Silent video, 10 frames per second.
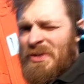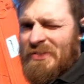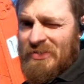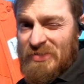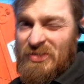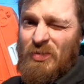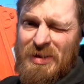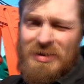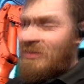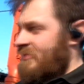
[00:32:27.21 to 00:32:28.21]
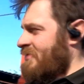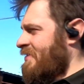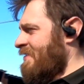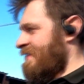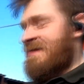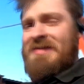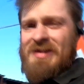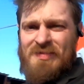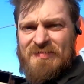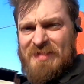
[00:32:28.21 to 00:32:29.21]
but I've got the other wheel on, the
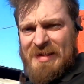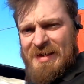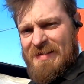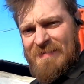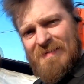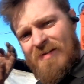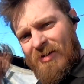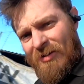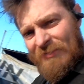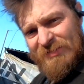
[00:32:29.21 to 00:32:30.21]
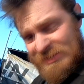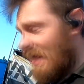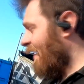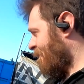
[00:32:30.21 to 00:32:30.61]
new steer on the steer.